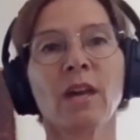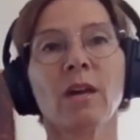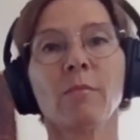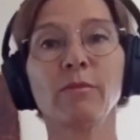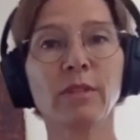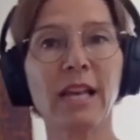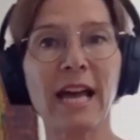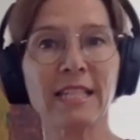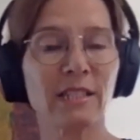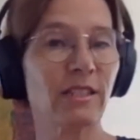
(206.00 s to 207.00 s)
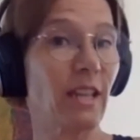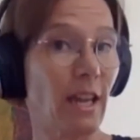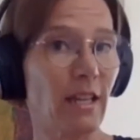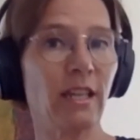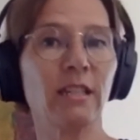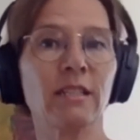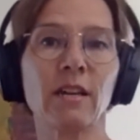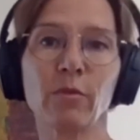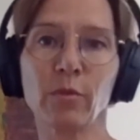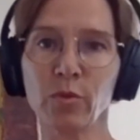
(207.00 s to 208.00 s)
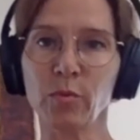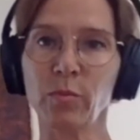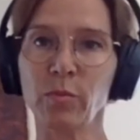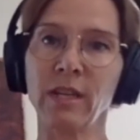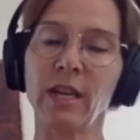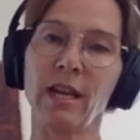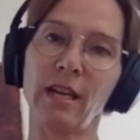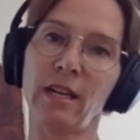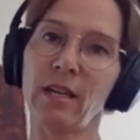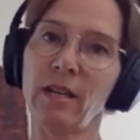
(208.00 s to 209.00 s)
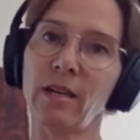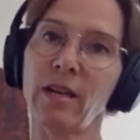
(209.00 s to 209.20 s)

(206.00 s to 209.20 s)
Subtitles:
But for the last 10 years, I've also been a